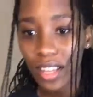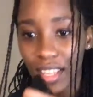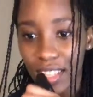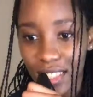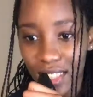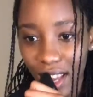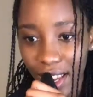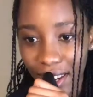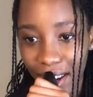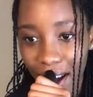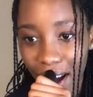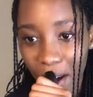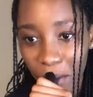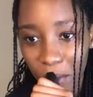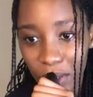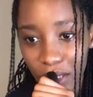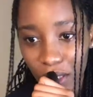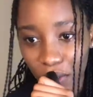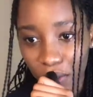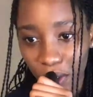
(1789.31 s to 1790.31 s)
Sana
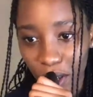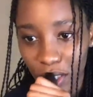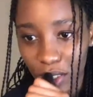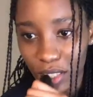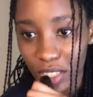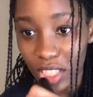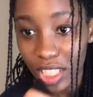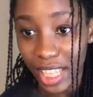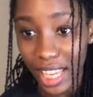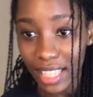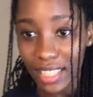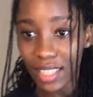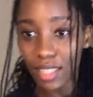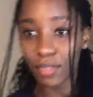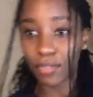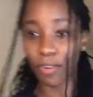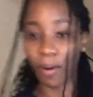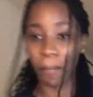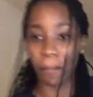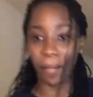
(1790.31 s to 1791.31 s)
was the first one to guess it
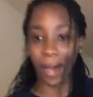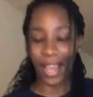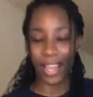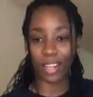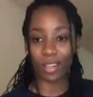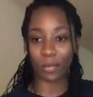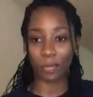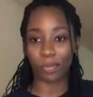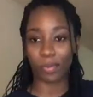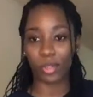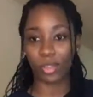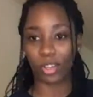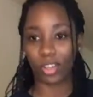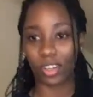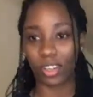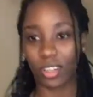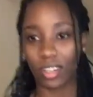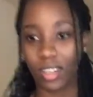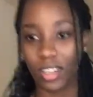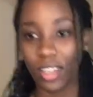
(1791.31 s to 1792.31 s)
from my
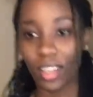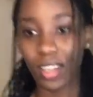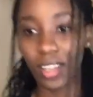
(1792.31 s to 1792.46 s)
computer,